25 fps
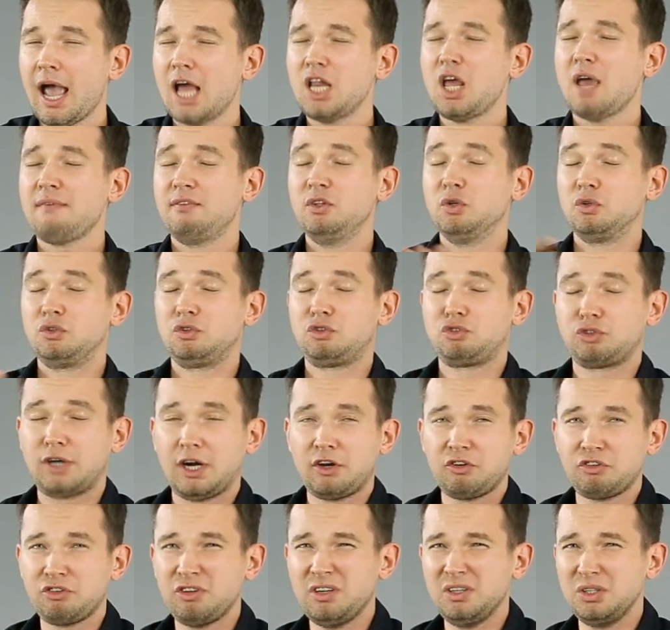and you have no
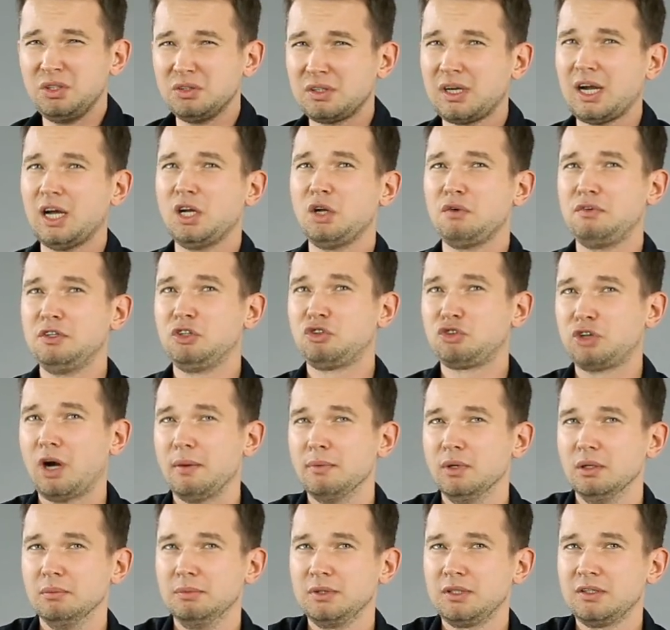traction, you're kind of in
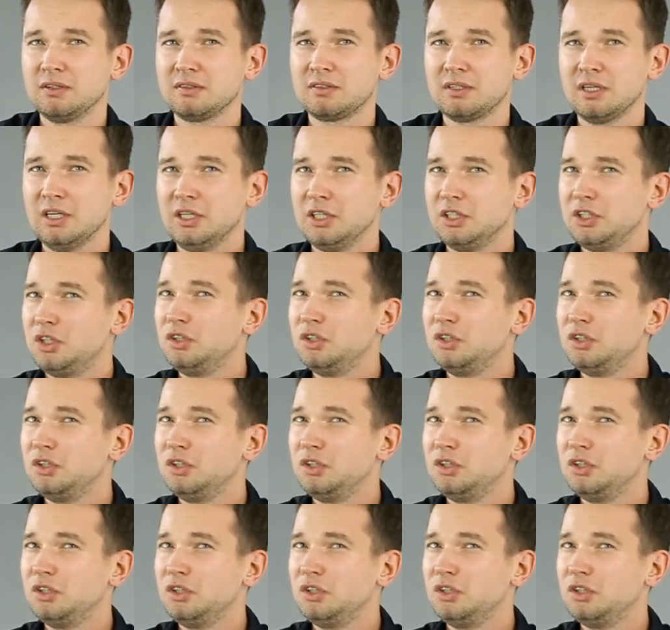trouble because